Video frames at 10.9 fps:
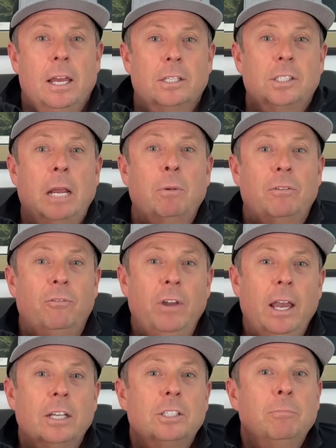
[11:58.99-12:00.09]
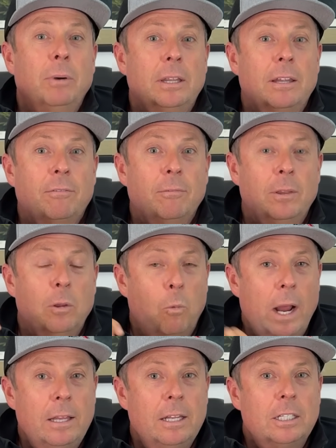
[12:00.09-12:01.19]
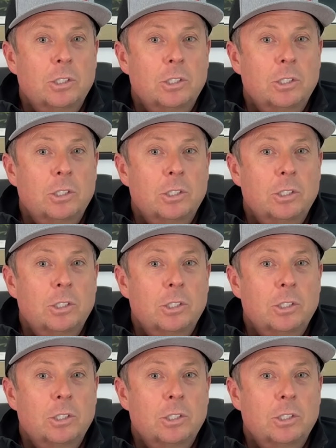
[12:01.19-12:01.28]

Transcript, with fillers: Same with fish. But the, the way that it